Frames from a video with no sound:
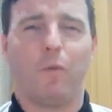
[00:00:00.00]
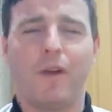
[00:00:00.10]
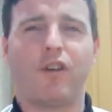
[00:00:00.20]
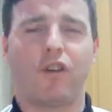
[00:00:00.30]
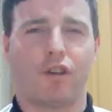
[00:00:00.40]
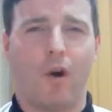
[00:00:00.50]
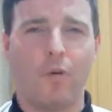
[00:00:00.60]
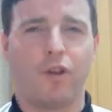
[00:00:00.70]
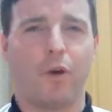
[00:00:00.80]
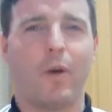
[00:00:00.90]
We've just
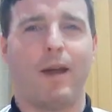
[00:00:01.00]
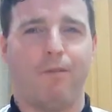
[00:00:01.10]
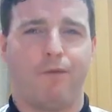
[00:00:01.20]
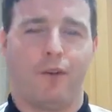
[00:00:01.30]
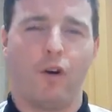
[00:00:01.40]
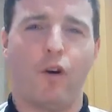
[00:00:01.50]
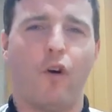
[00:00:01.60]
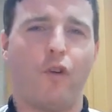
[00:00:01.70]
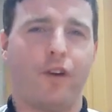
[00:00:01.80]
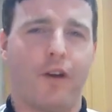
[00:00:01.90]
sold you him for
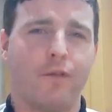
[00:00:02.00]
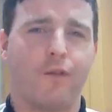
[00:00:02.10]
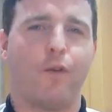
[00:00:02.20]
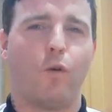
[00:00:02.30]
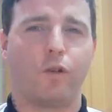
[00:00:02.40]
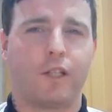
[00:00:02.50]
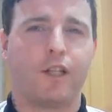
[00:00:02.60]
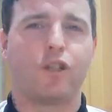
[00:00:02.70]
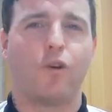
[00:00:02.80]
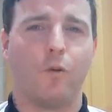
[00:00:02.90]

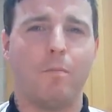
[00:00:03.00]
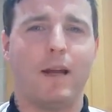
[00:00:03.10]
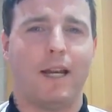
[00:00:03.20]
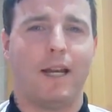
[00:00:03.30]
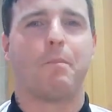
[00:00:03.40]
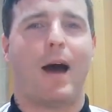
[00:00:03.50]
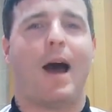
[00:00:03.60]
£142 million